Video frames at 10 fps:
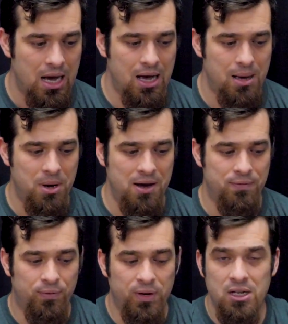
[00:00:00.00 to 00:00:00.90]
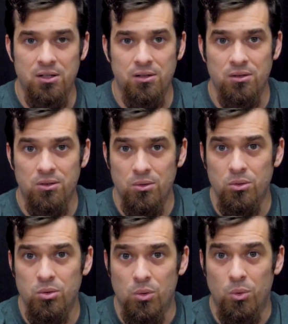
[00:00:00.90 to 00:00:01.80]
Um, I freed you
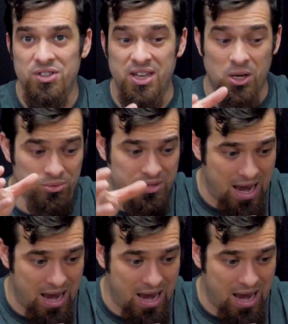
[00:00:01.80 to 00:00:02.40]
who were once held